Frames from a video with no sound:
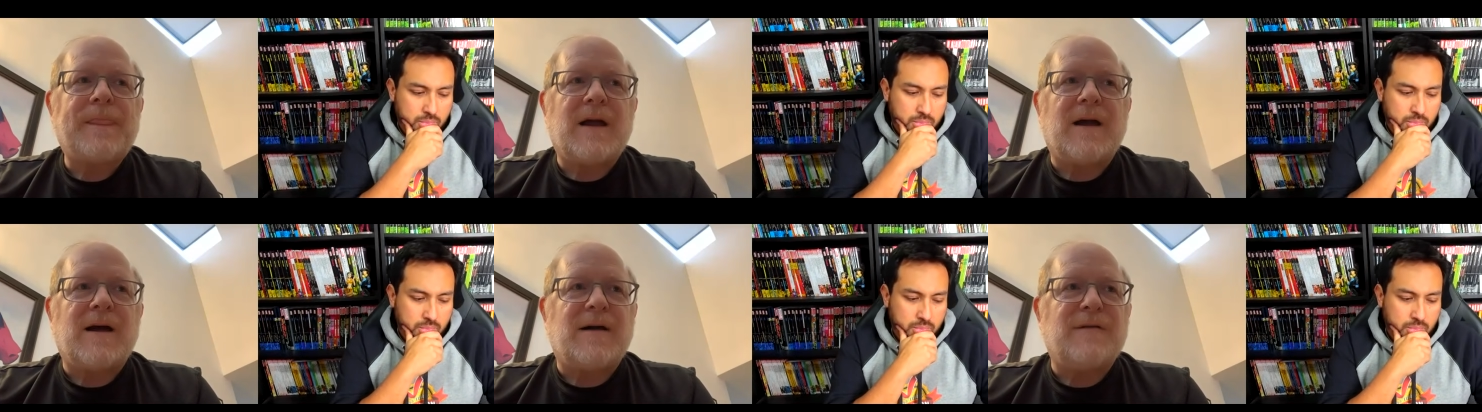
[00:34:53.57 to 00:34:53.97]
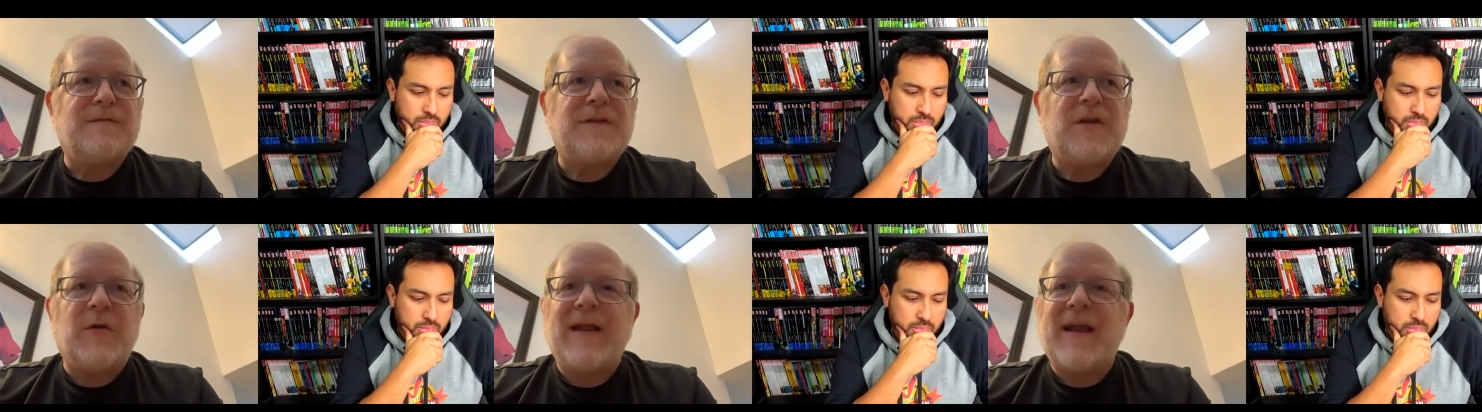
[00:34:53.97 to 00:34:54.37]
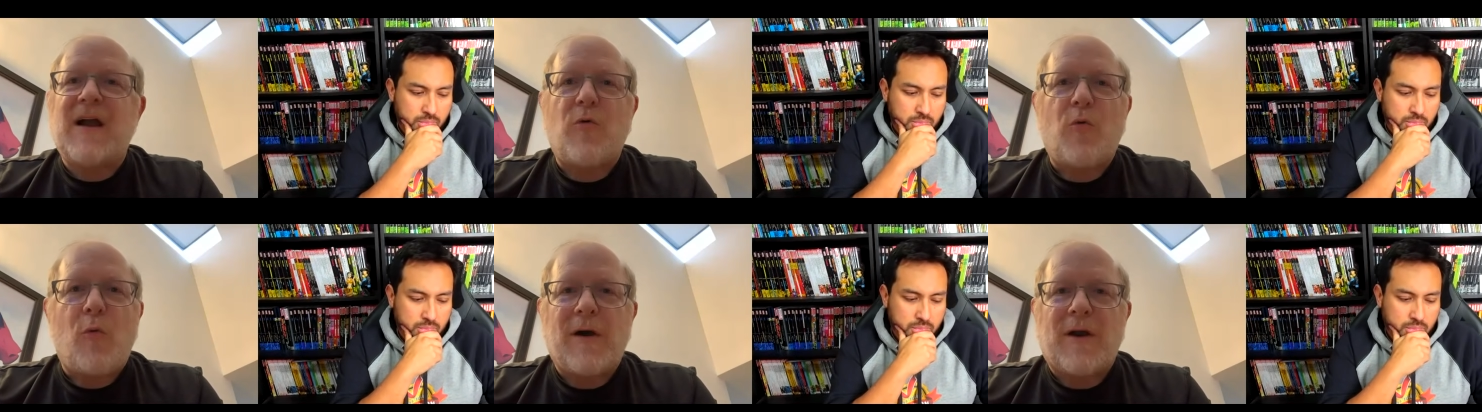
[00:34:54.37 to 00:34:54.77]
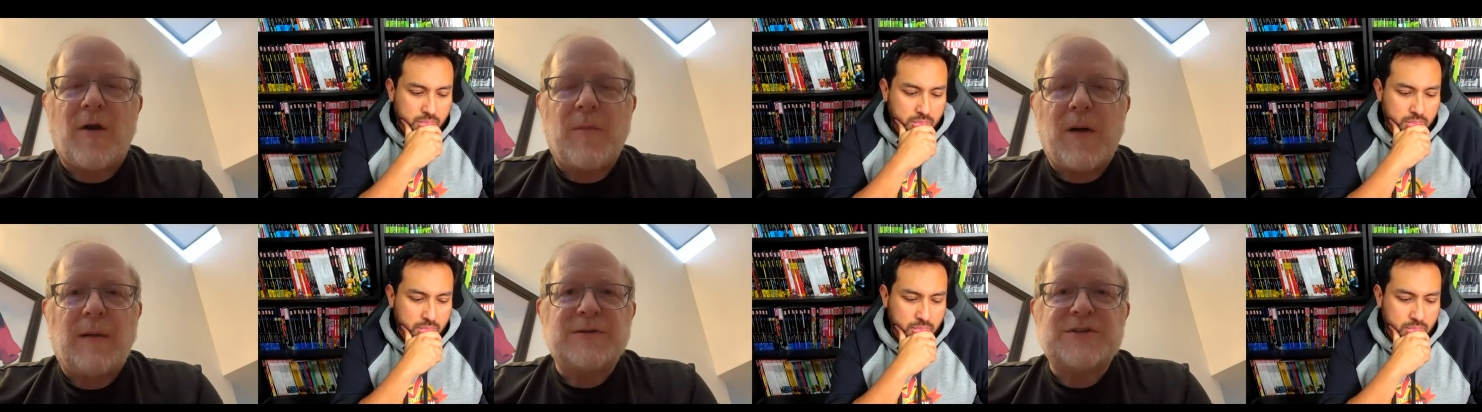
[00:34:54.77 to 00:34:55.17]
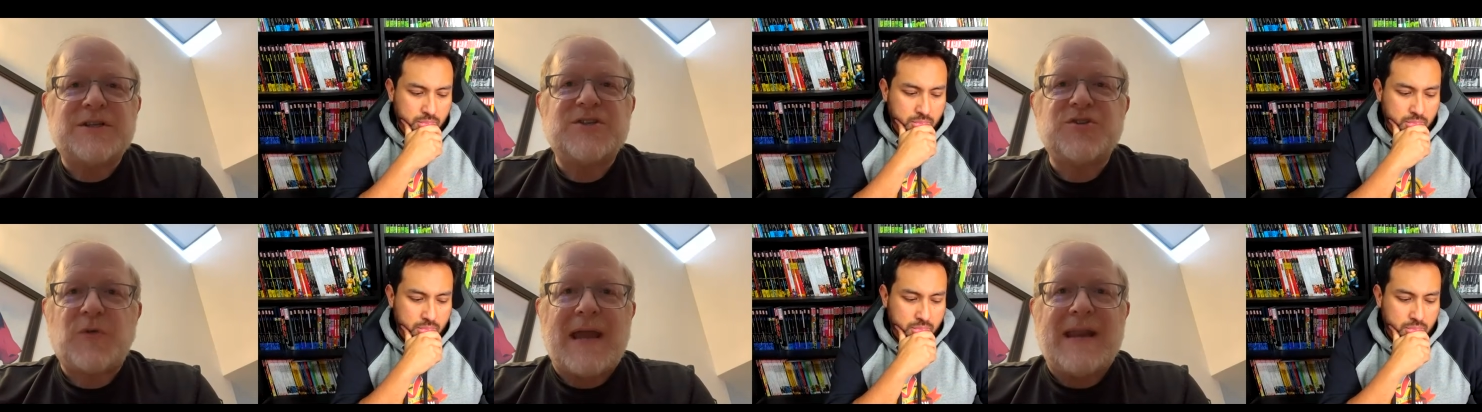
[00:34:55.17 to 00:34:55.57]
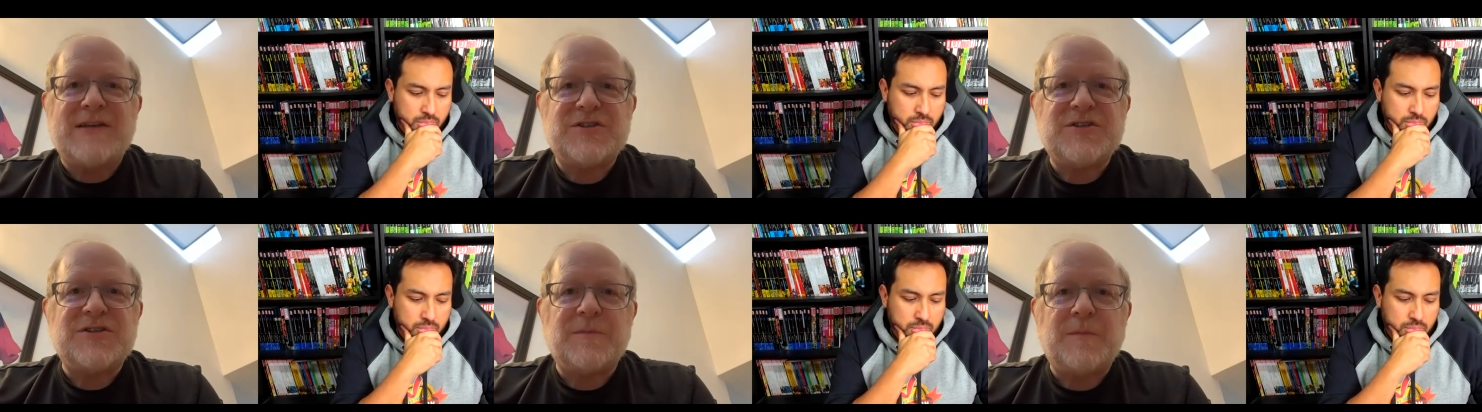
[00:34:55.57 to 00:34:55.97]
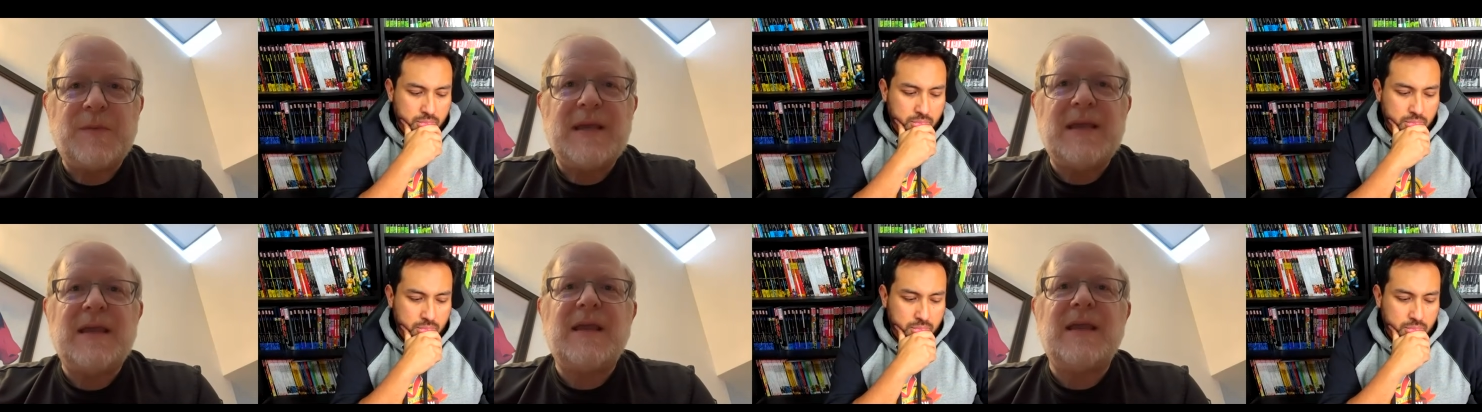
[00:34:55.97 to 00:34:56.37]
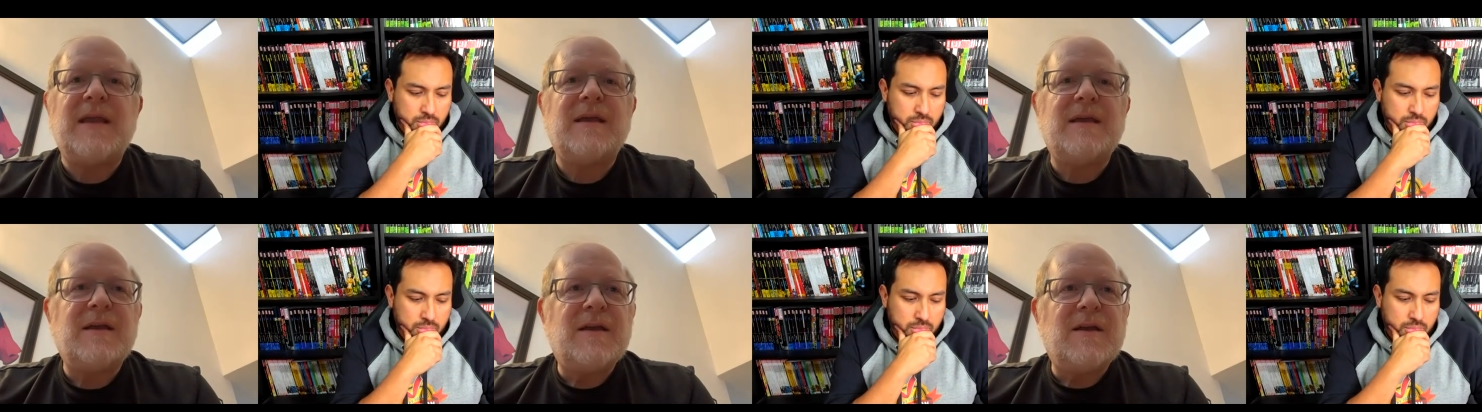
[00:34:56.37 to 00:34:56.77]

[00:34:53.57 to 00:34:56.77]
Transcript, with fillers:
Speaker 1: uh, figuring out what our publishing strategy should be,